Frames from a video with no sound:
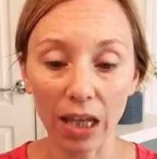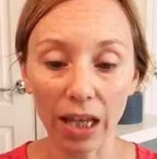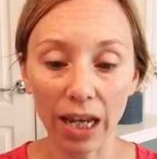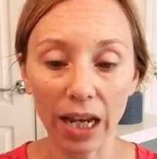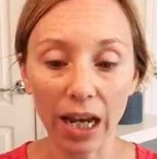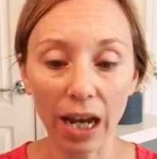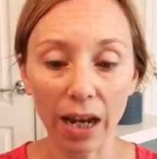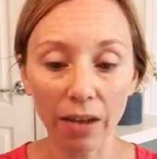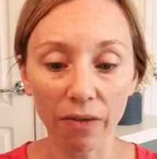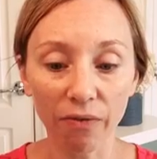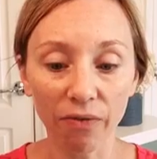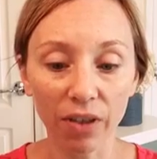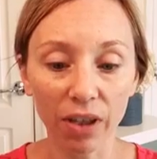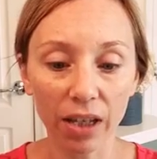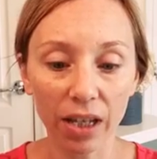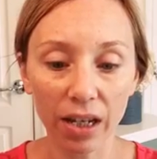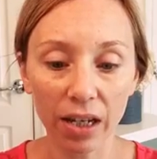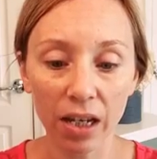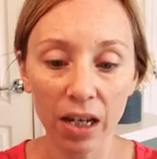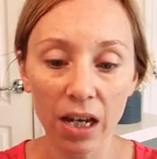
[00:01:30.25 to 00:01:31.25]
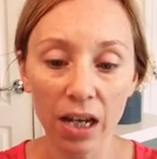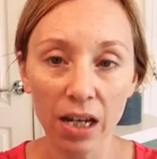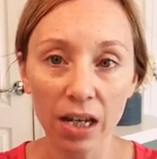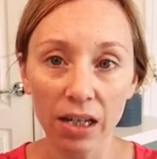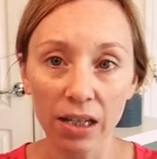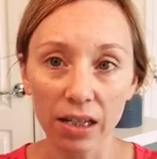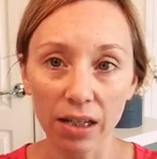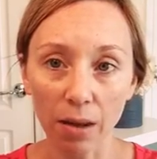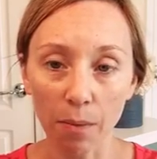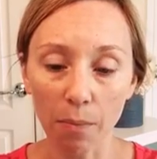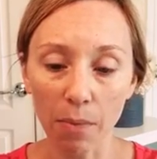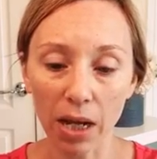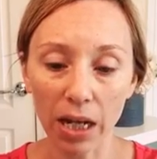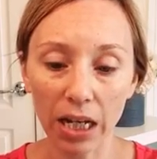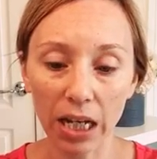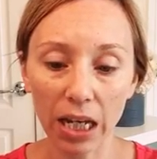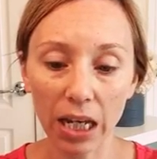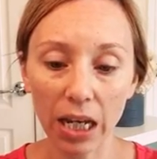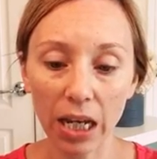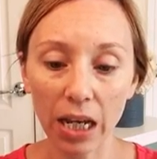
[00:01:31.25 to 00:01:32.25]
Like, I feel like
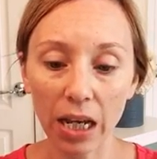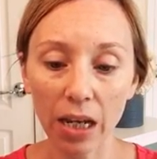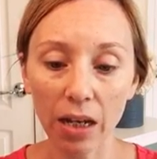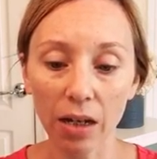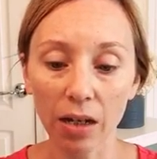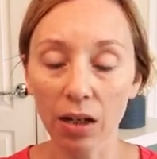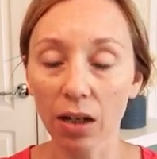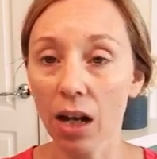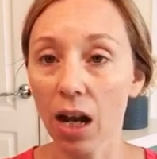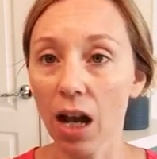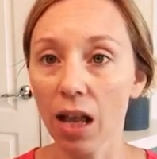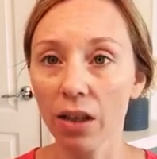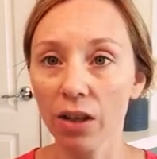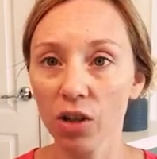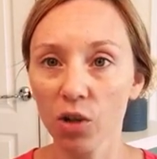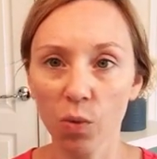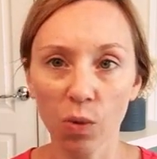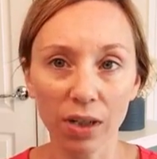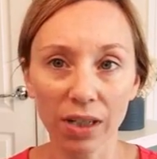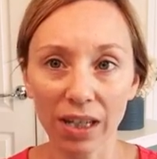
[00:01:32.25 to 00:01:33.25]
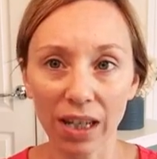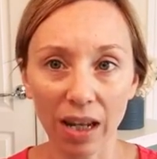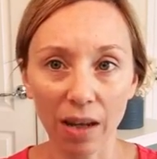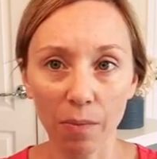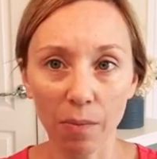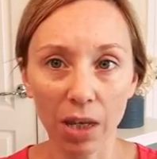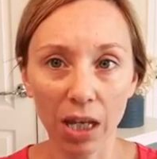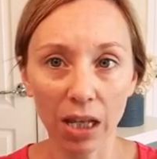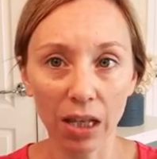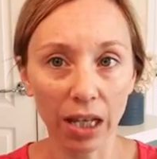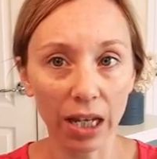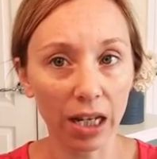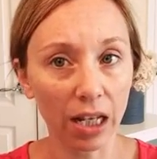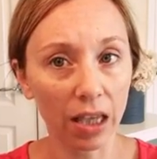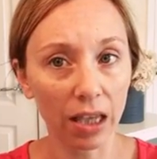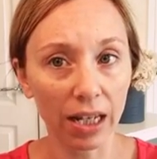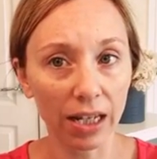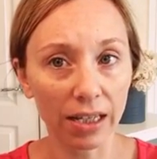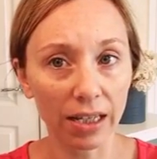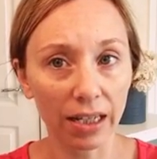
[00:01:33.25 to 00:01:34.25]
somebody in college once gave me like a
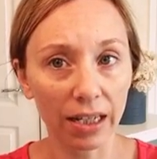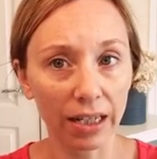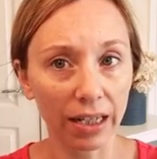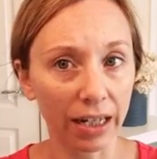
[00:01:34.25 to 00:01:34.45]
lesson,